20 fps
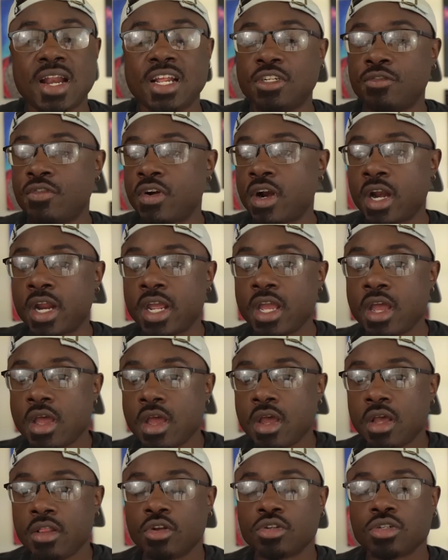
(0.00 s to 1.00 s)

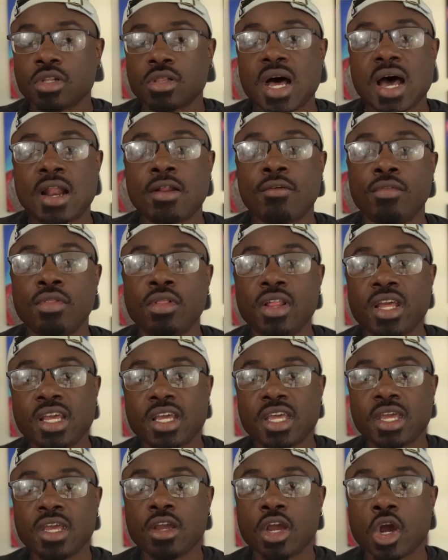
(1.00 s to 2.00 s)
There's a lot of
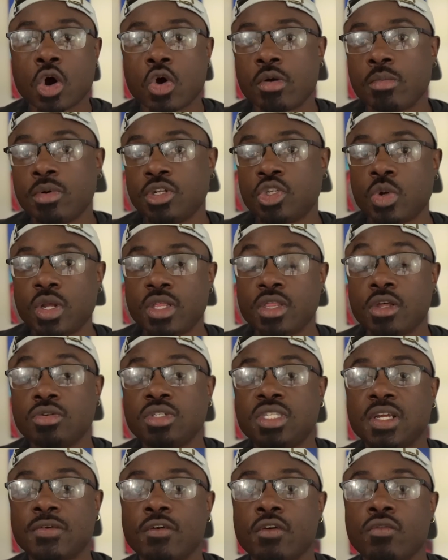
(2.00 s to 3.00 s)
linking going between those
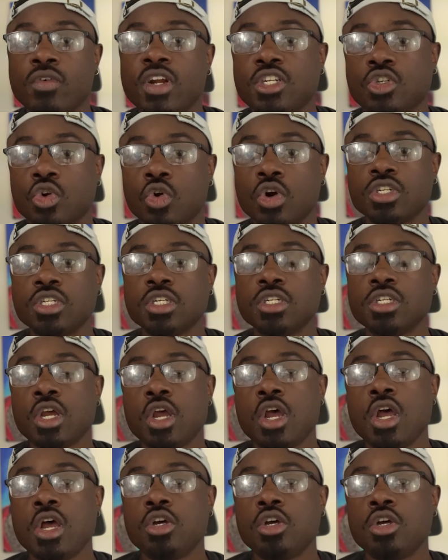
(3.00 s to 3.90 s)
different resources.